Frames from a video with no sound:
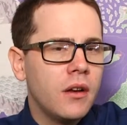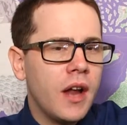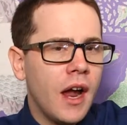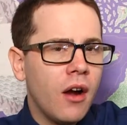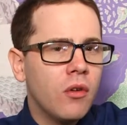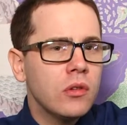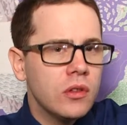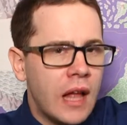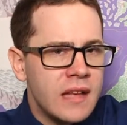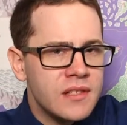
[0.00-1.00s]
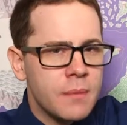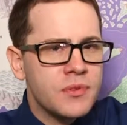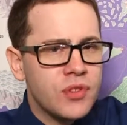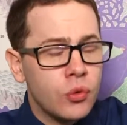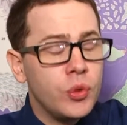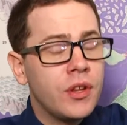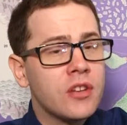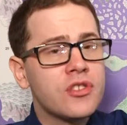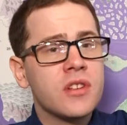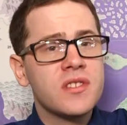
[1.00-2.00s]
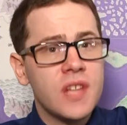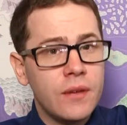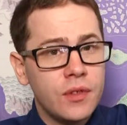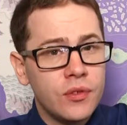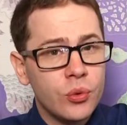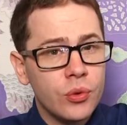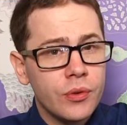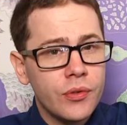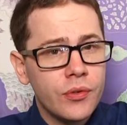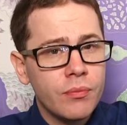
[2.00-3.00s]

Now, last episode we touched on safety tools,